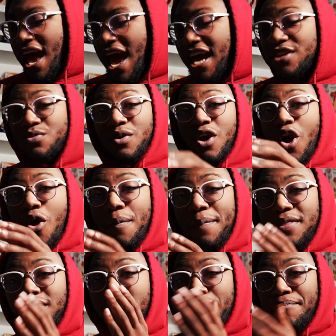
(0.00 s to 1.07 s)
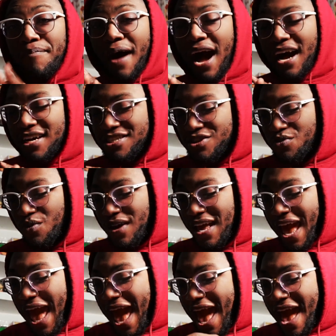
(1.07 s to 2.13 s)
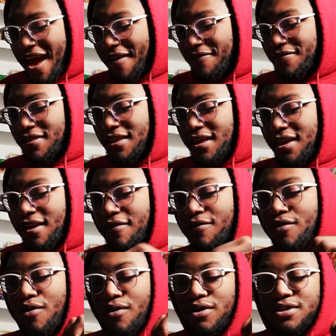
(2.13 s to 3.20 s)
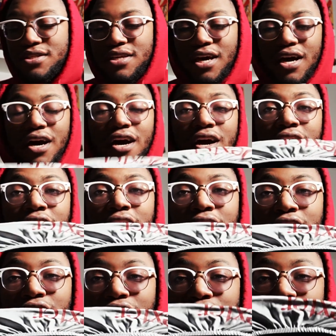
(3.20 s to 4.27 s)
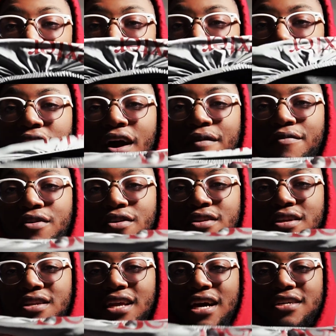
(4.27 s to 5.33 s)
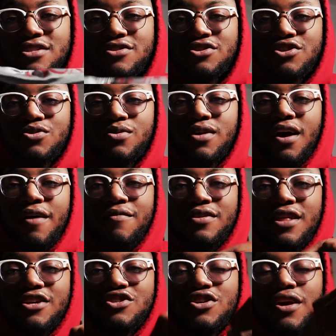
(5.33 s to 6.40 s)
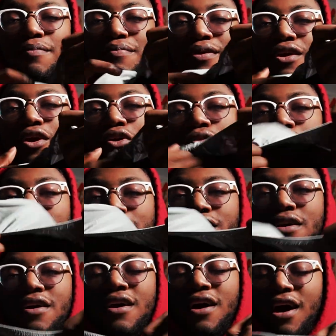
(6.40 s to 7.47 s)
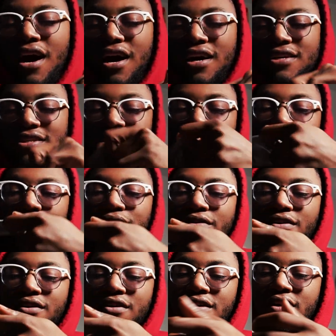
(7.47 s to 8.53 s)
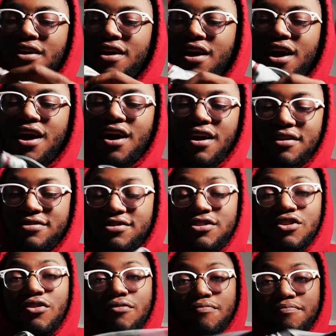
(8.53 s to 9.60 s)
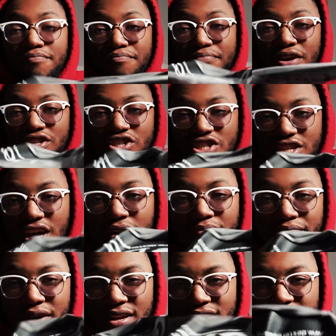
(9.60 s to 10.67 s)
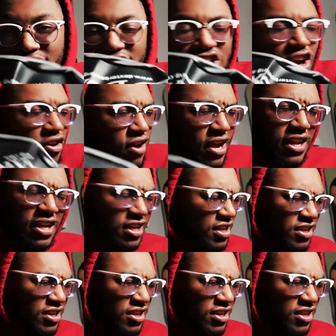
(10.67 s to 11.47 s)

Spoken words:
As we open the box, we have the, of course, your shoe cover, the Dexter shoe cover that you can put over, silver. It's a little bunched up, but it's all right.